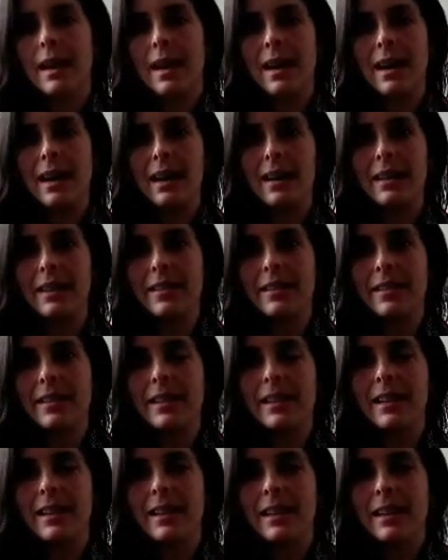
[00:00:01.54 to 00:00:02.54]
Hi.
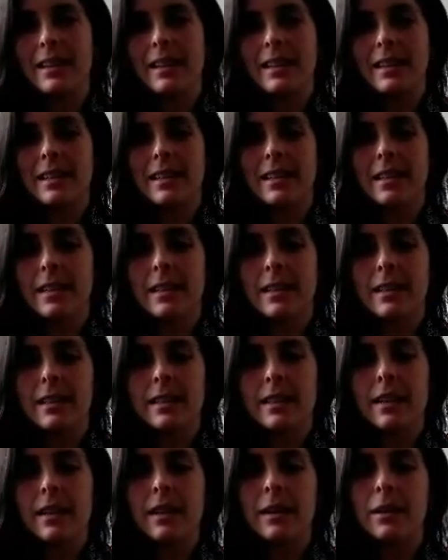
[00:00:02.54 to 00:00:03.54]

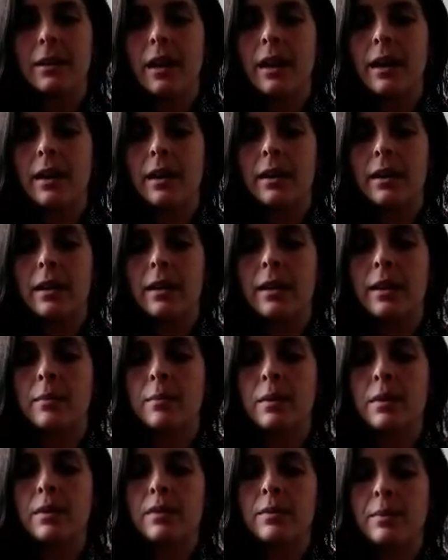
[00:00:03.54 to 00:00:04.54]
Today I
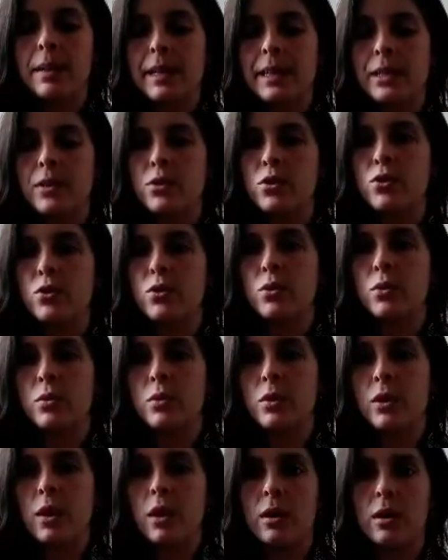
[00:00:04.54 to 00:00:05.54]
am inspired to
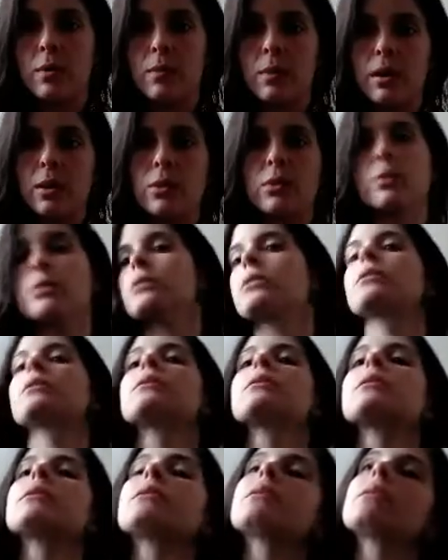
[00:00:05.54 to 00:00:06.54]
talk about
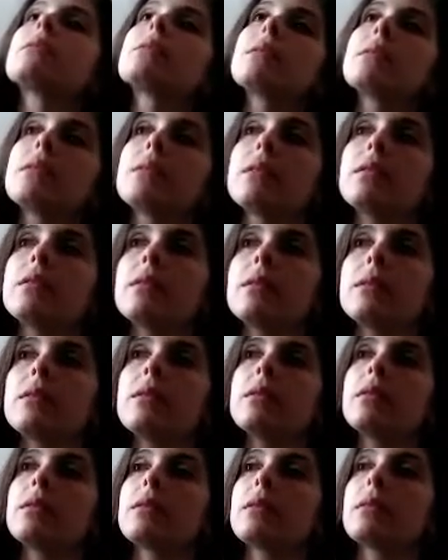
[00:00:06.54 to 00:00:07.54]

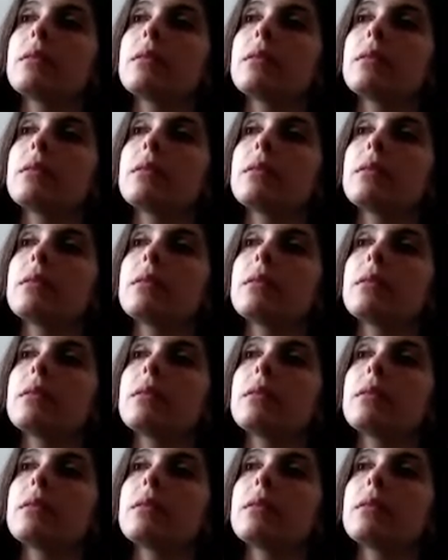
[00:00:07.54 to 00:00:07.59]
the